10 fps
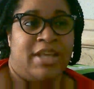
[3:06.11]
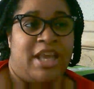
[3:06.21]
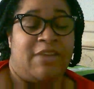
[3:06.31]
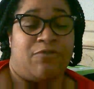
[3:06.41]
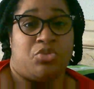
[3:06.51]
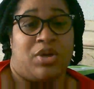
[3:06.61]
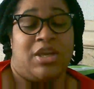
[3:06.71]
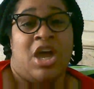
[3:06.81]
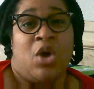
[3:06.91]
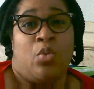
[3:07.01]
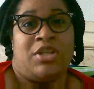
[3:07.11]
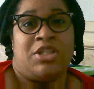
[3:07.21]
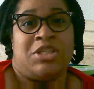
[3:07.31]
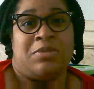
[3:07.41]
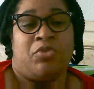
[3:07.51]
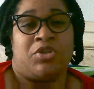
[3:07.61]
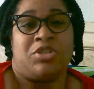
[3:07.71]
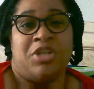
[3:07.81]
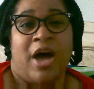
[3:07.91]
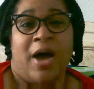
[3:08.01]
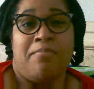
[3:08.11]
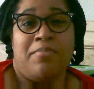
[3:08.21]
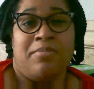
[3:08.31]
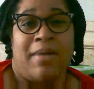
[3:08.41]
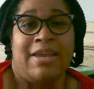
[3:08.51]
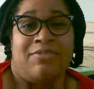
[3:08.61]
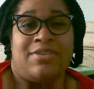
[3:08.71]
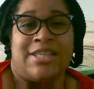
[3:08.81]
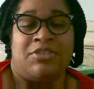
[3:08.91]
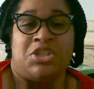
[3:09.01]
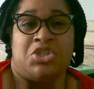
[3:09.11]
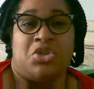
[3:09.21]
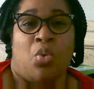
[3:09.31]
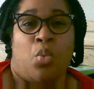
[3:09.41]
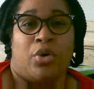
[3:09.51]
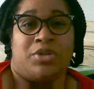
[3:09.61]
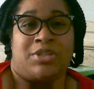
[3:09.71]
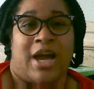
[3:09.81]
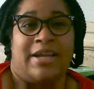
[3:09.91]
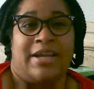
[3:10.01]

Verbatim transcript: infantry, which for some might even say this is the worst kind,